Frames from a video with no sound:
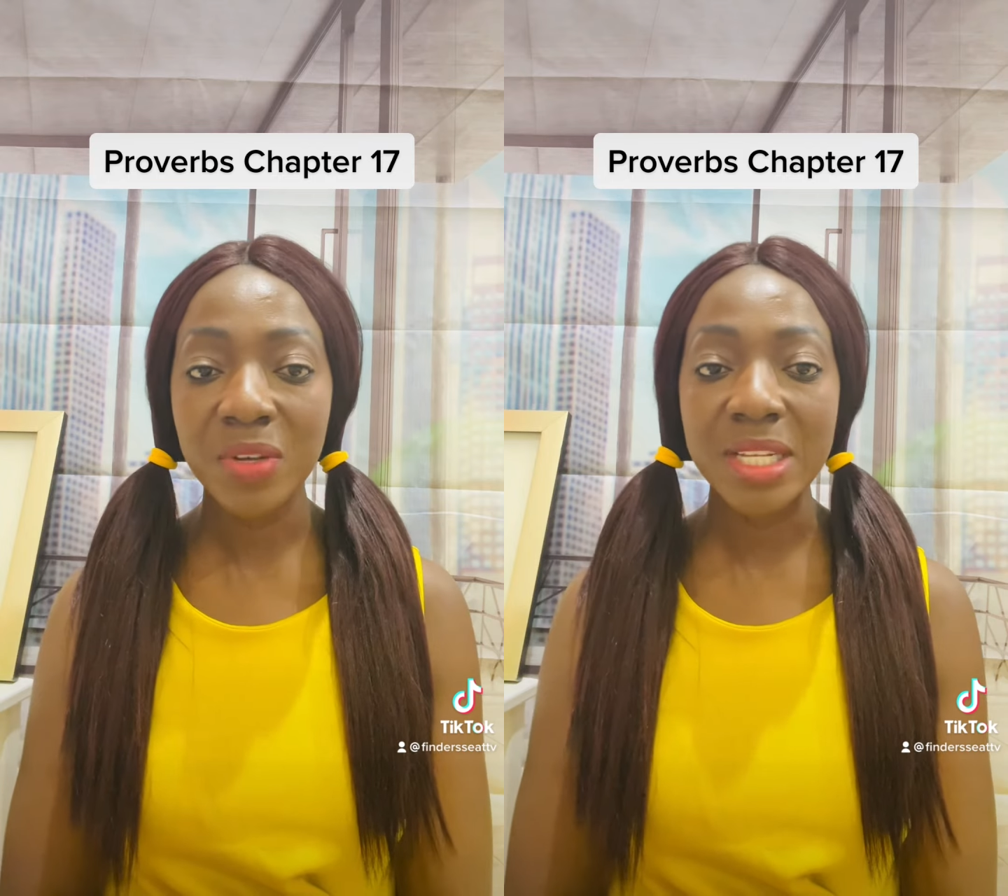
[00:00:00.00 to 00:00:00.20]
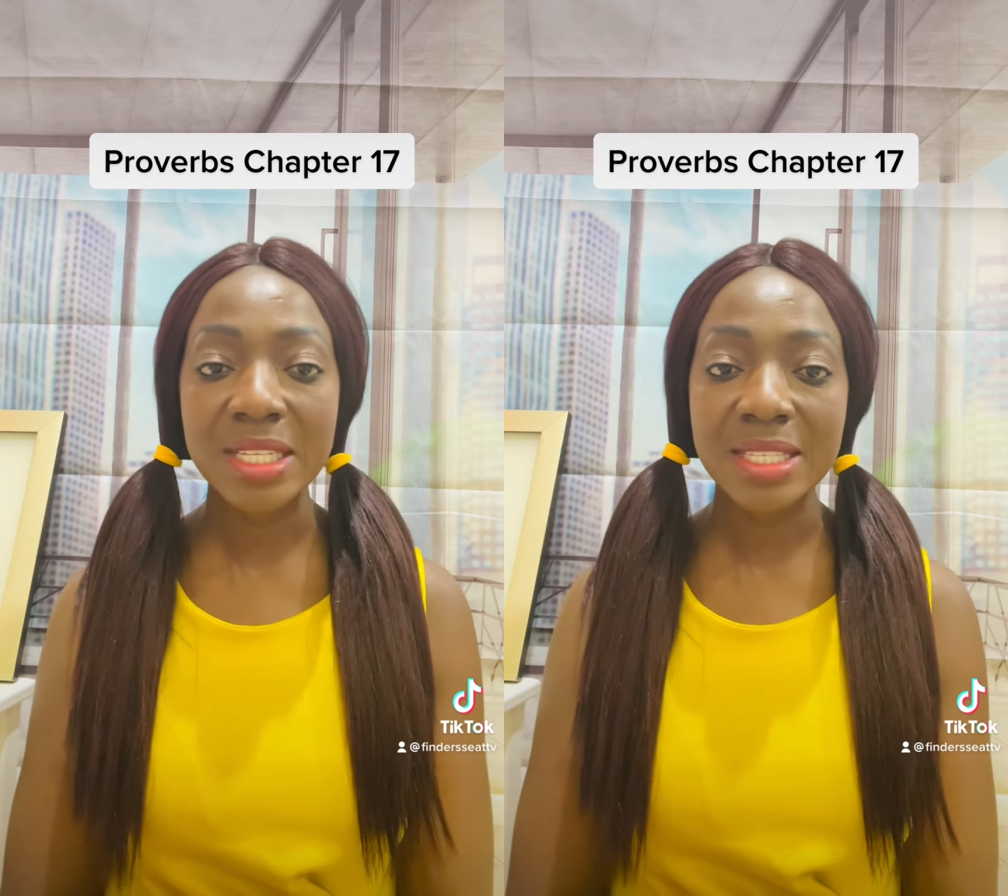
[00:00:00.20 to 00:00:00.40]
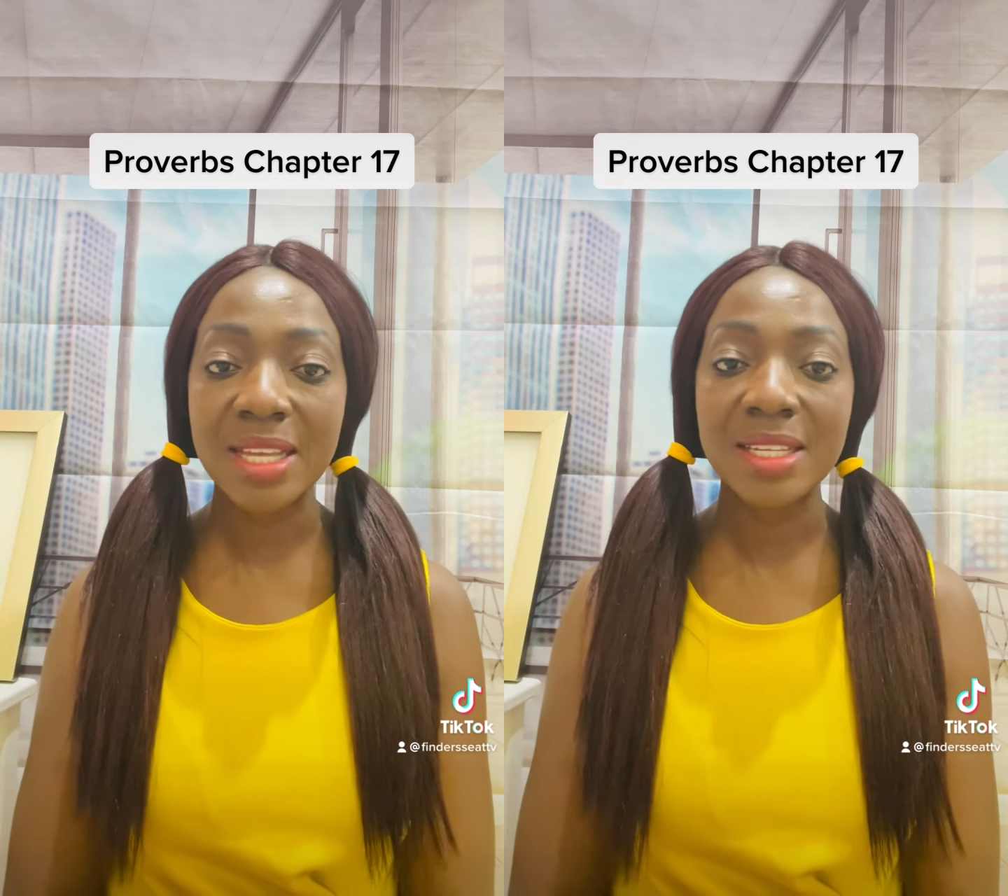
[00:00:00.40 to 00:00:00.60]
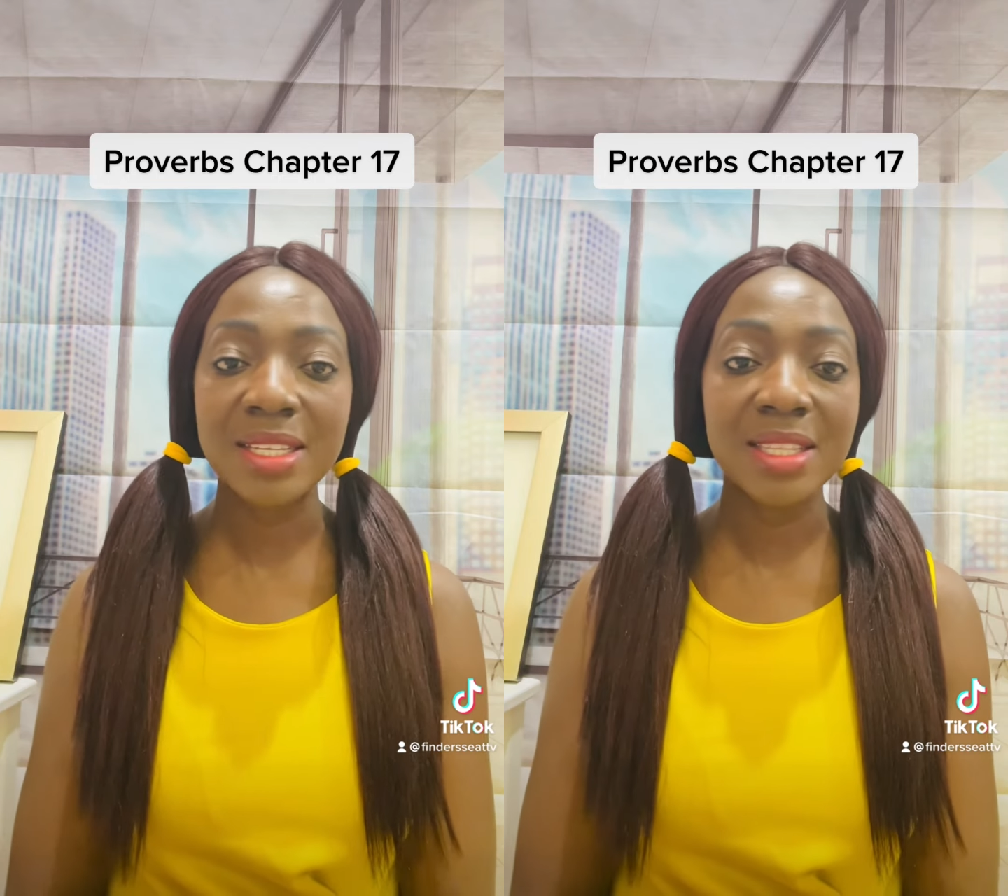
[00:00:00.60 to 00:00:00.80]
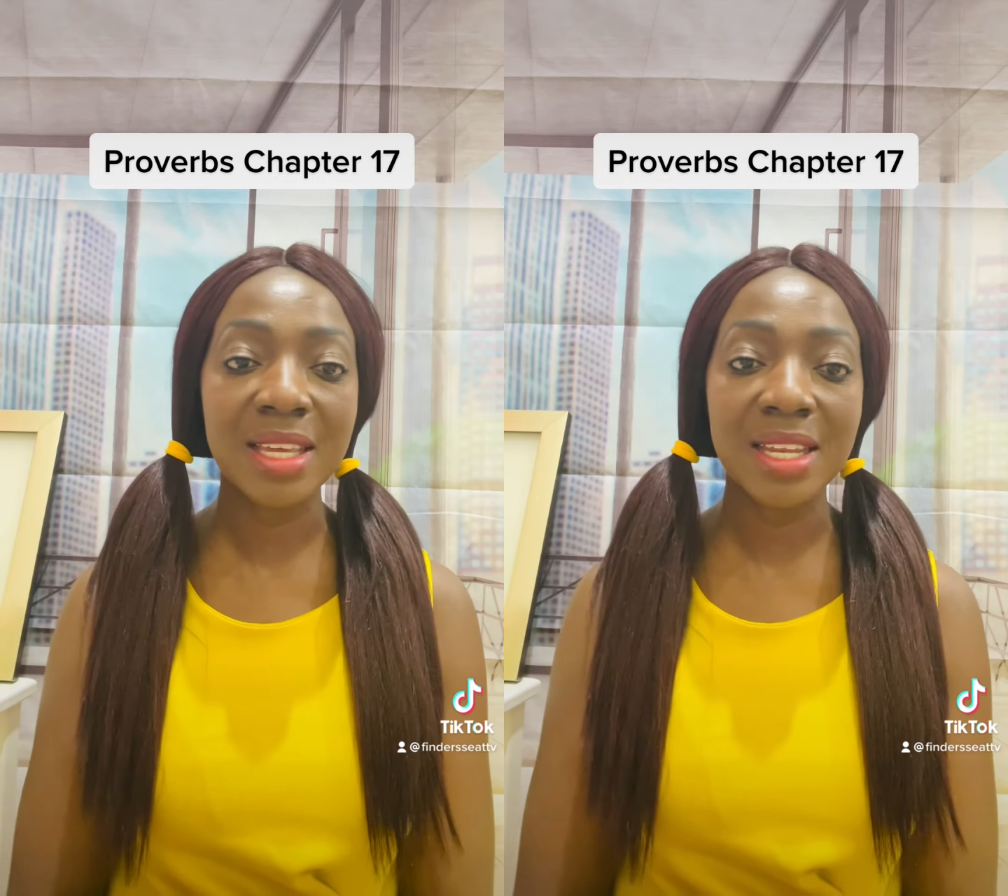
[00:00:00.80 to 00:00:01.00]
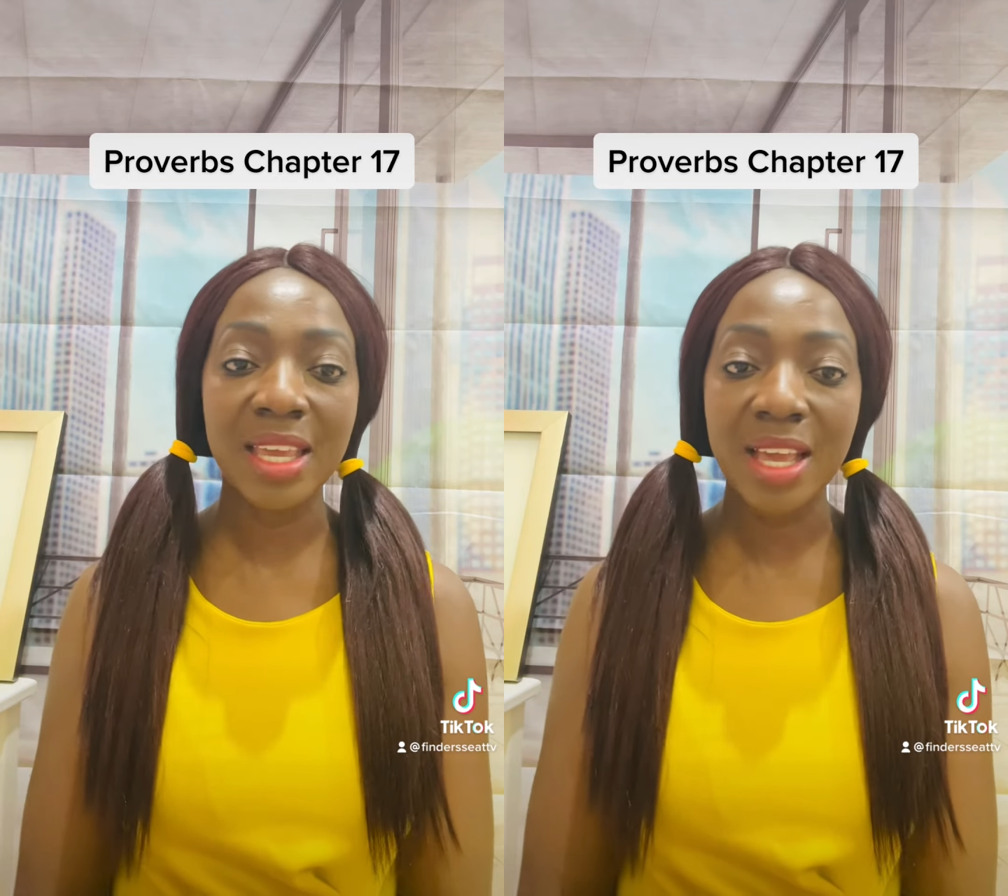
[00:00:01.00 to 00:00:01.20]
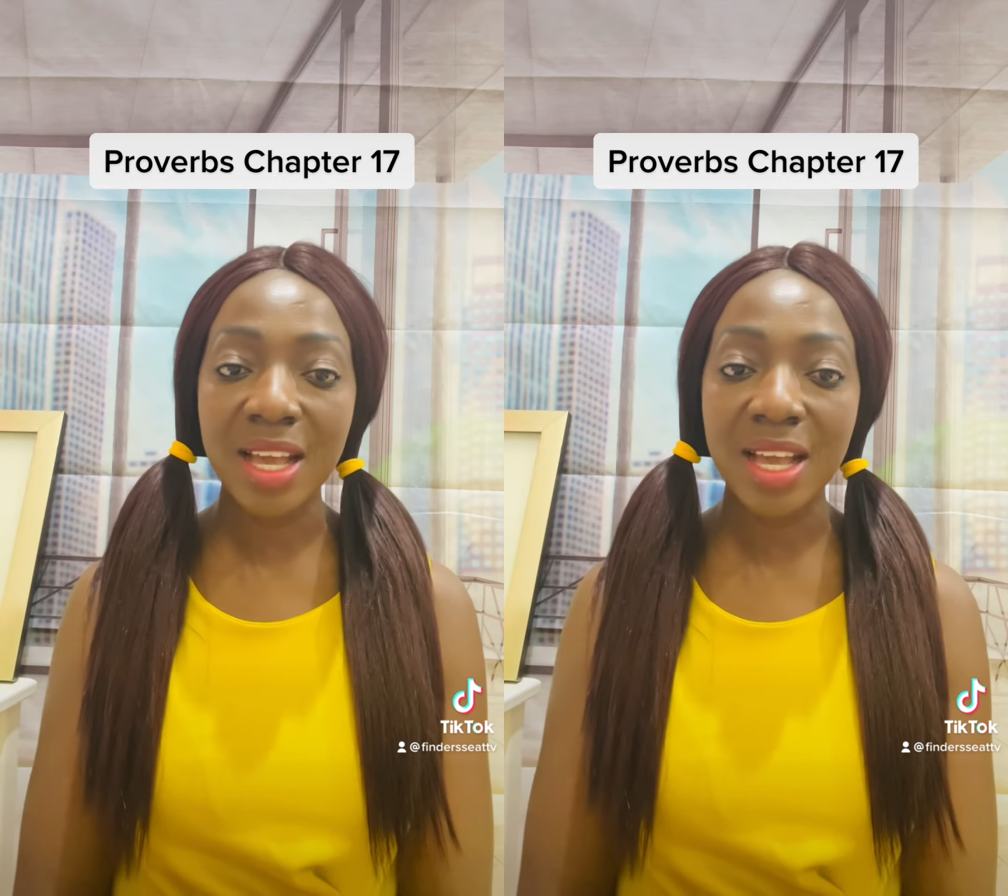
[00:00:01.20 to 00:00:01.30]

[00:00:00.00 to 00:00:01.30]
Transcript: understanding than a